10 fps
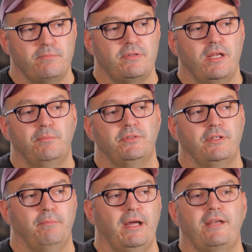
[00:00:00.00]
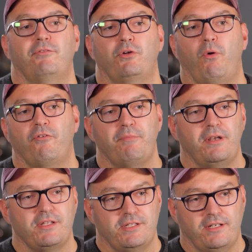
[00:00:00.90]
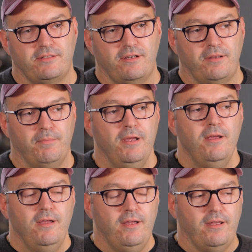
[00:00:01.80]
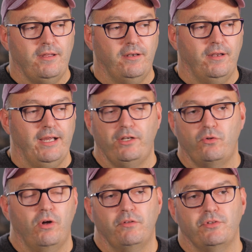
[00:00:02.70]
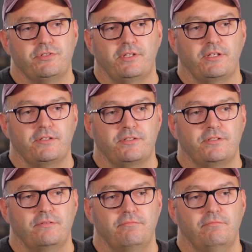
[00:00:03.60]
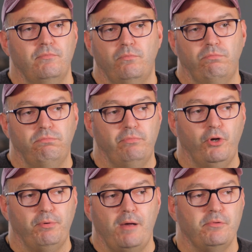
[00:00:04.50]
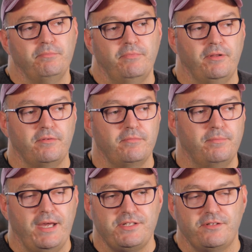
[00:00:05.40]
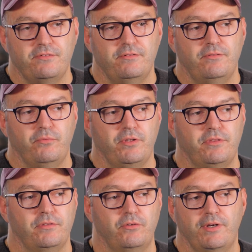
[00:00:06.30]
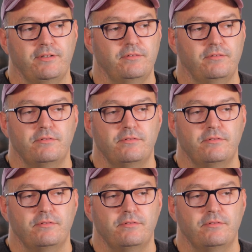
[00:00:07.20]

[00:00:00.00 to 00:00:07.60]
to be able to bike for 12 minutes at a time. And I can do all of those things no problem and pass it with great